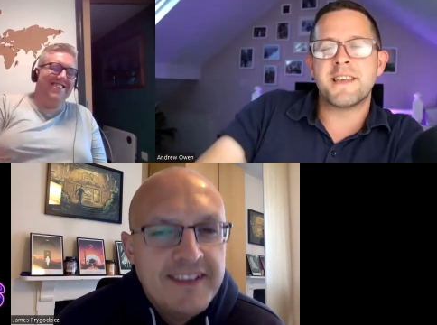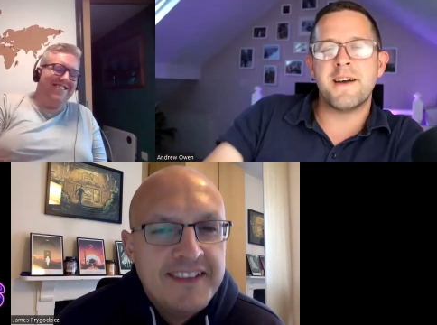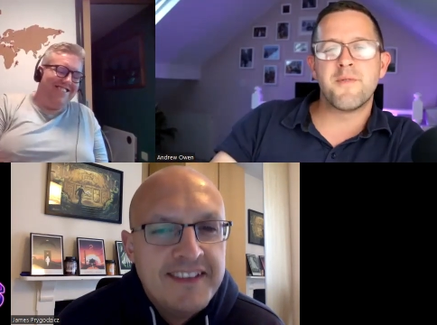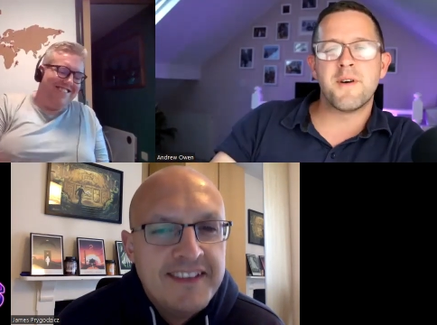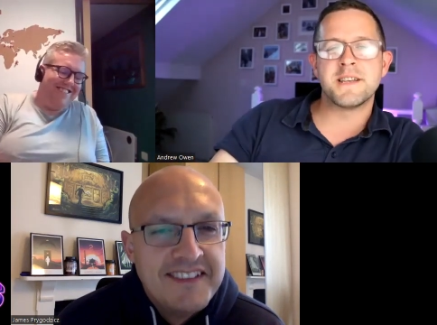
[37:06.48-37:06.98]

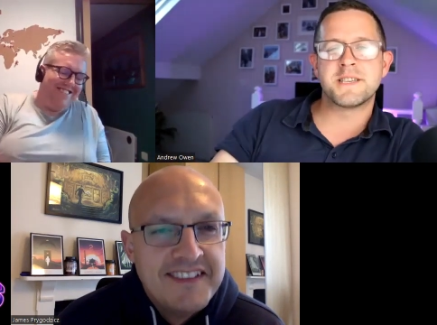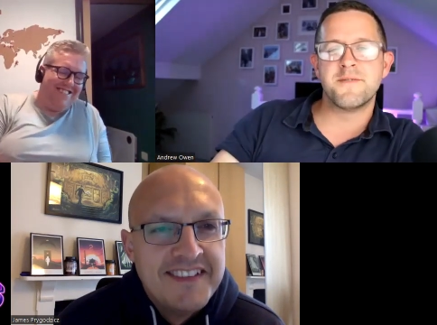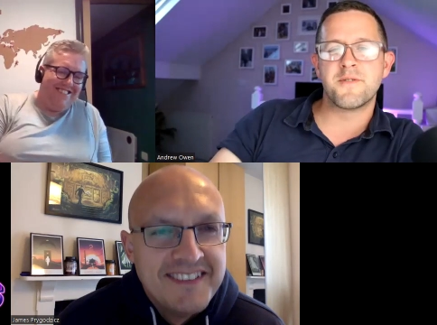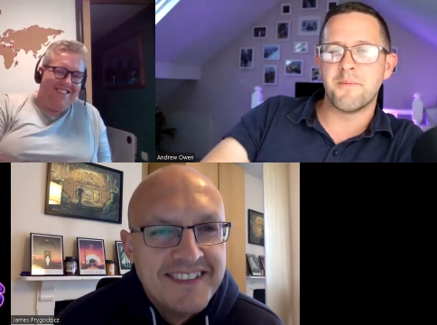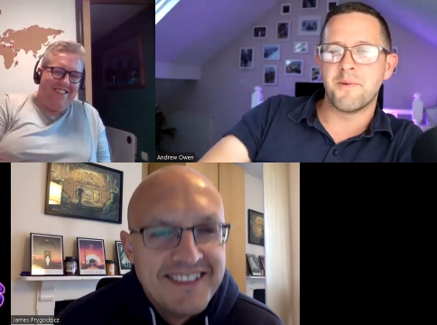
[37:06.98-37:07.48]
Speaker 1: Ev, what else
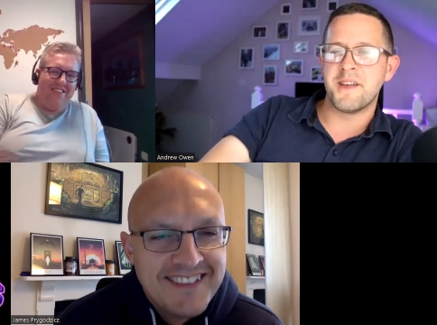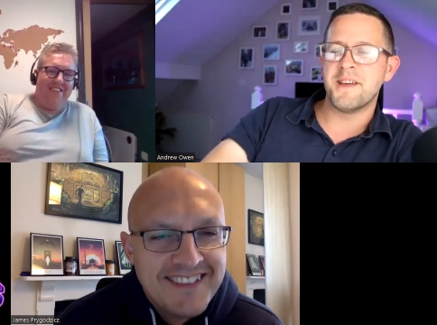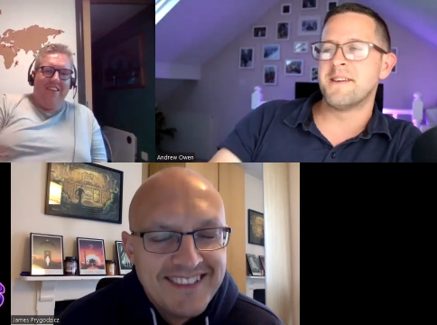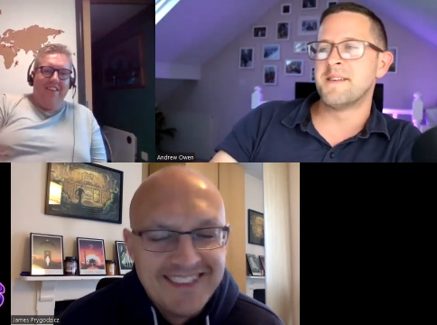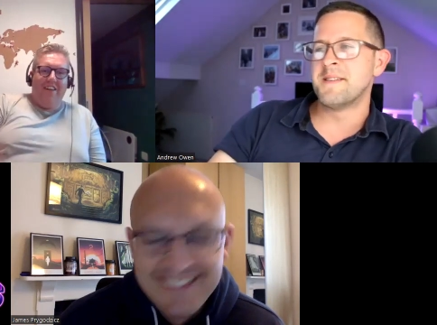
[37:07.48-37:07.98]
have we got,
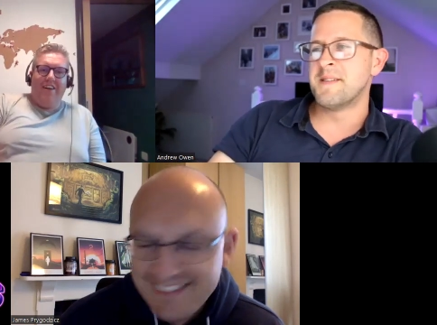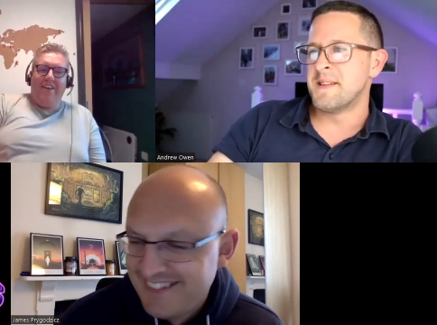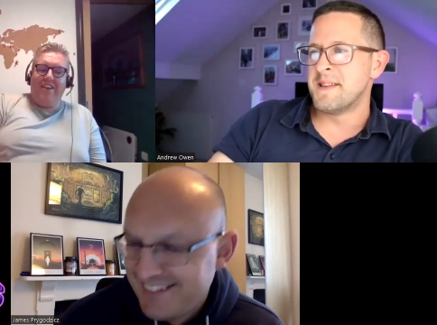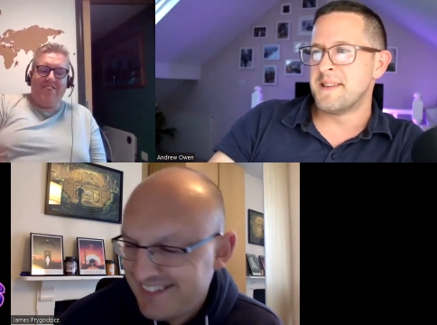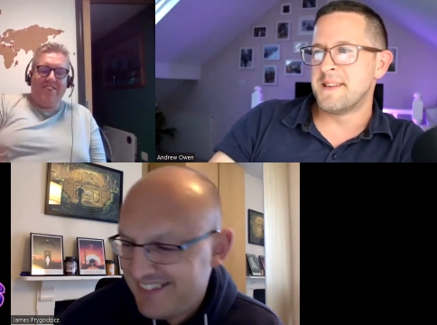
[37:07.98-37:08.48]
buddy?
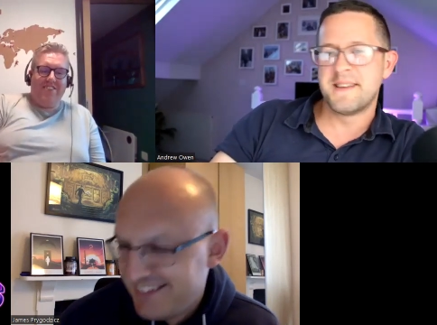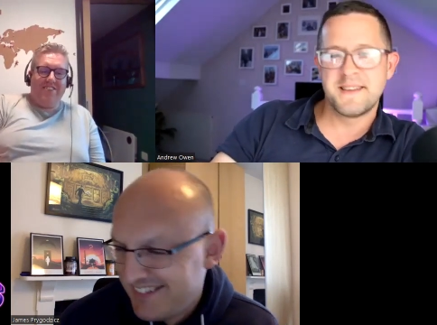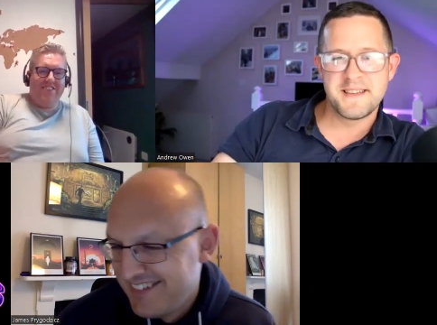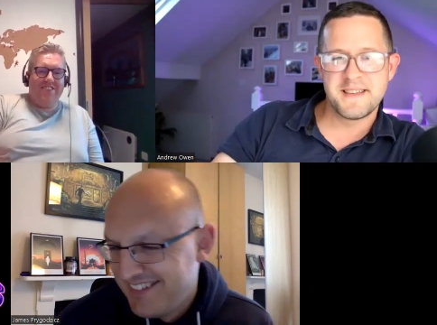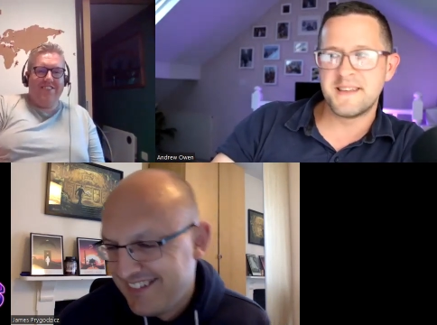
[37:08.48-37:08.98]
That's
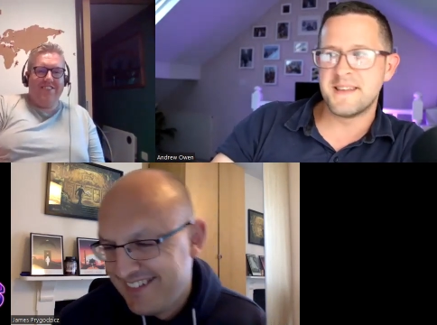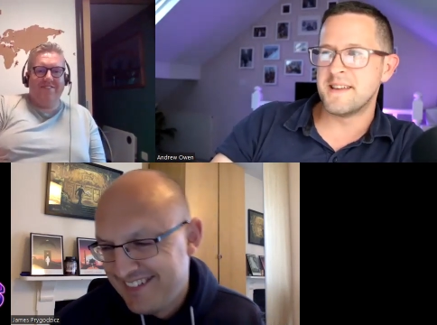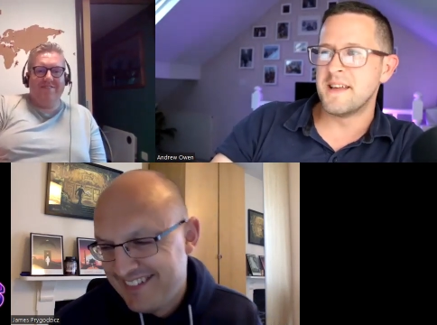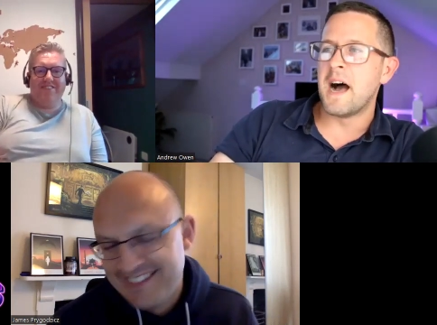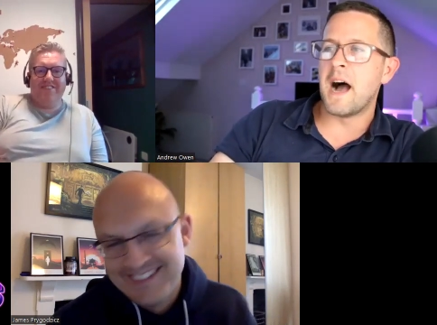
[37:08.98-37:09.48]
it.
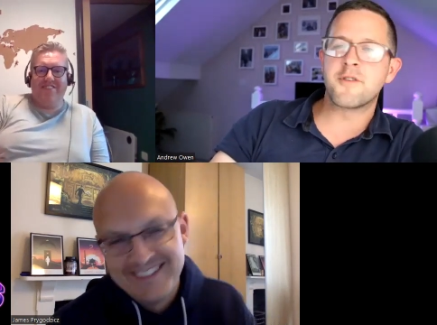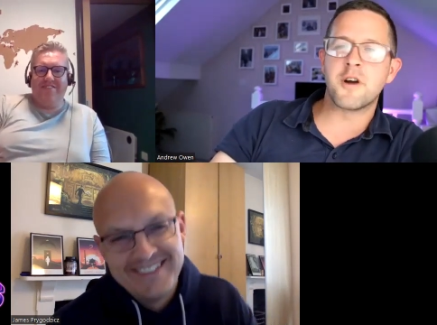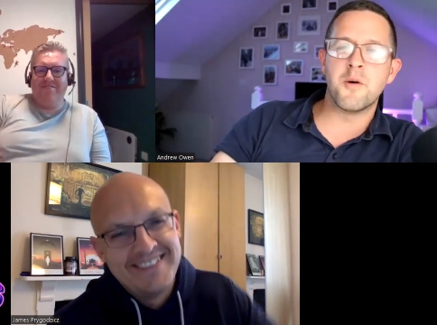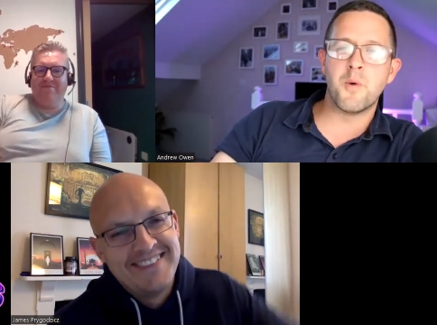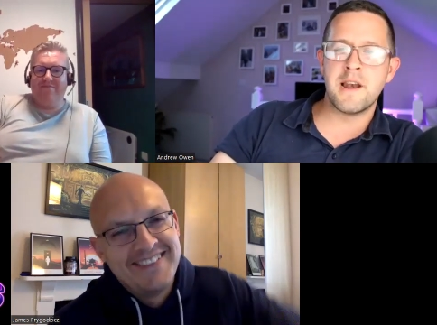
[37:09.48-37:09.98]
I've
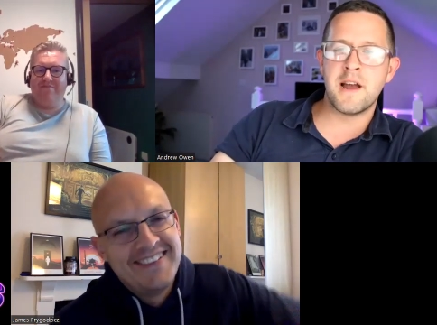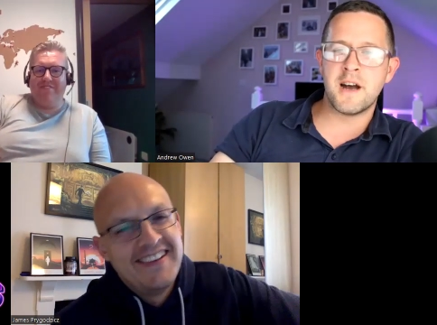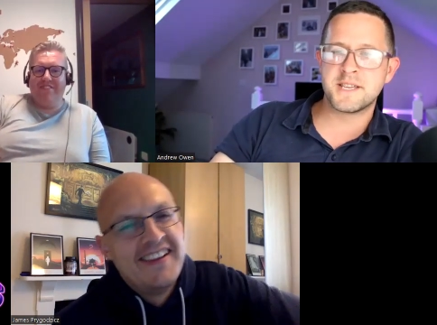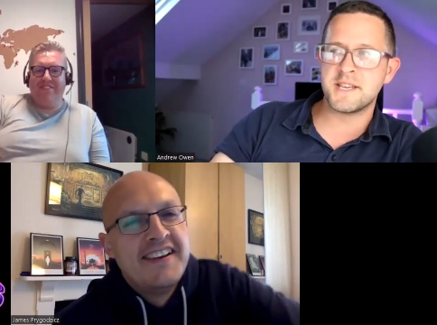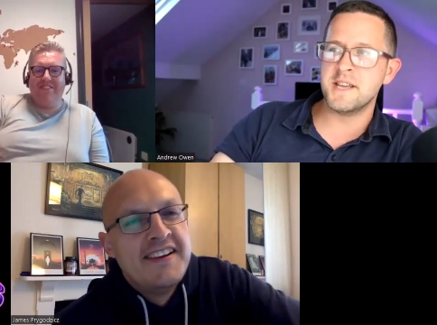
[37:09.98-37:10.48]
got one
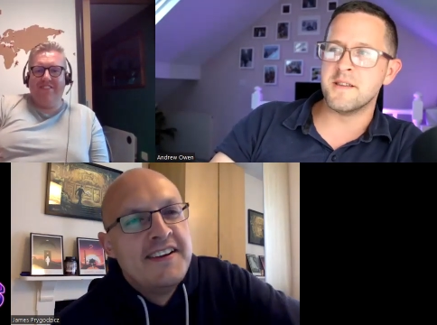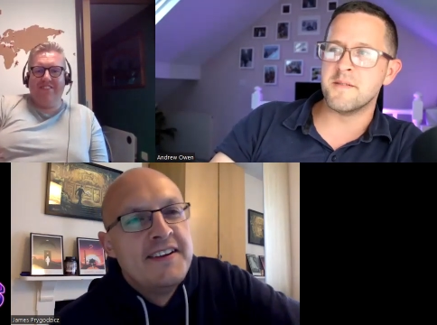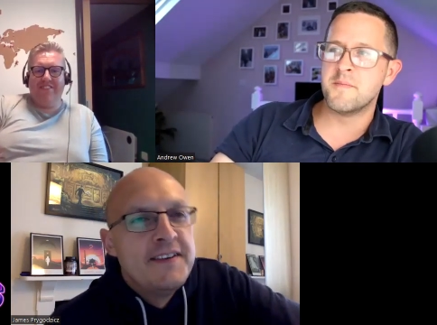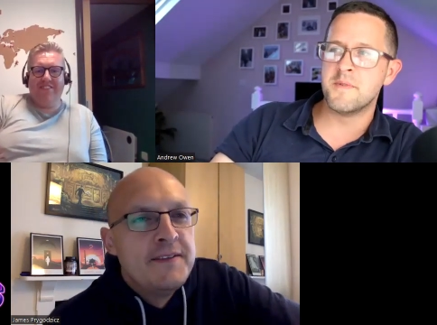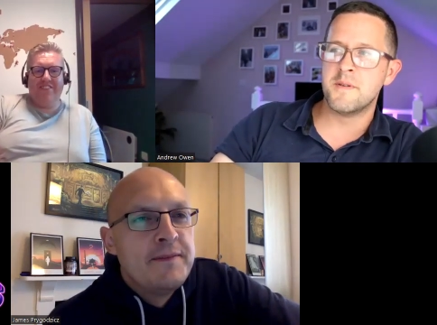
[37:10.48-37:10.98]
last
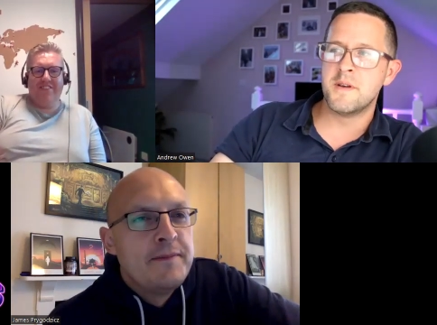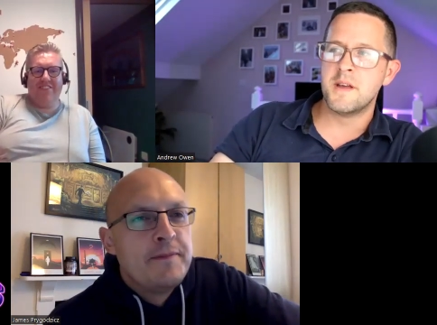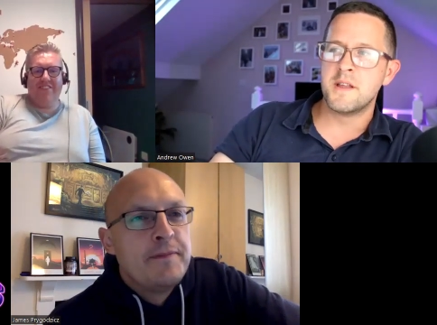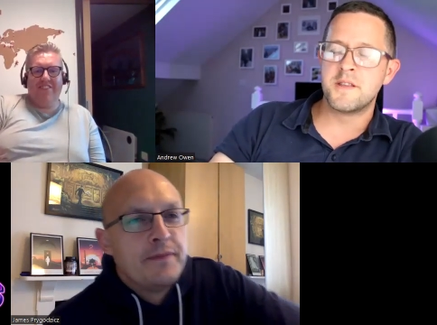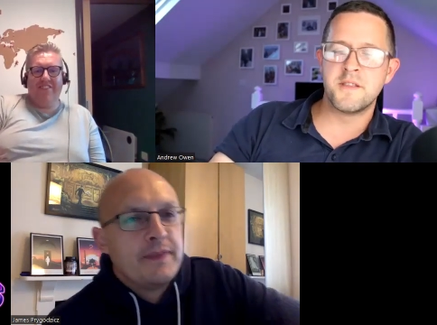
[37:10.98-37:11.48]
scene.
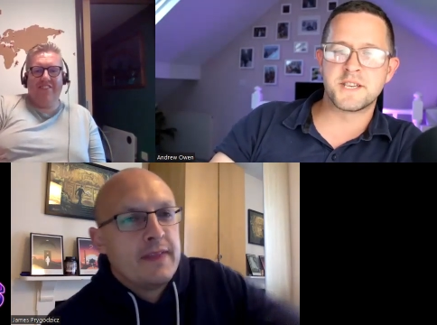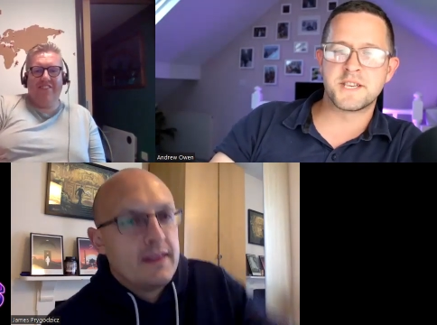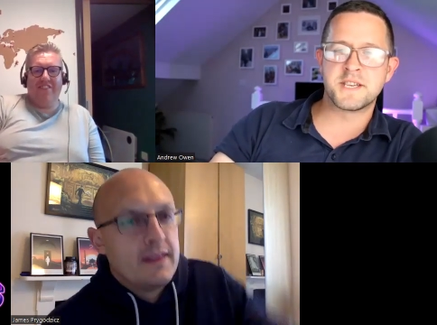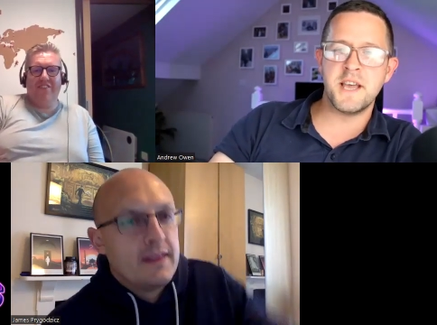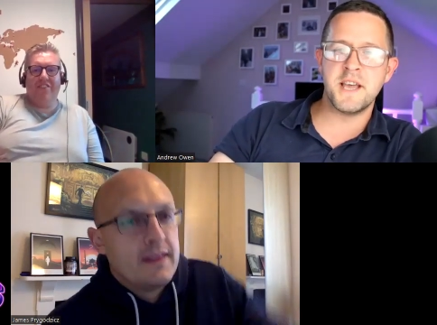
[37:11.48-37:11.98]
The
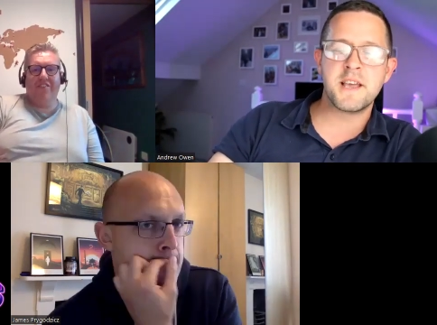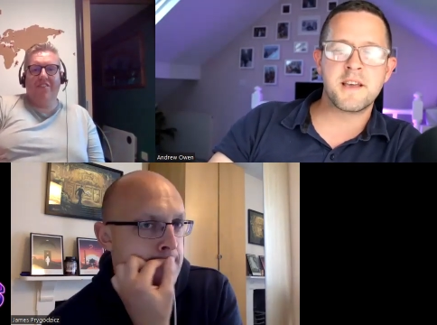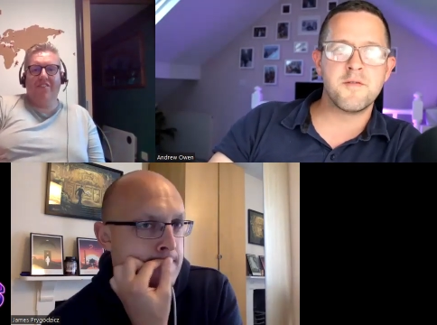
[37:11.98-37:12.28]
snake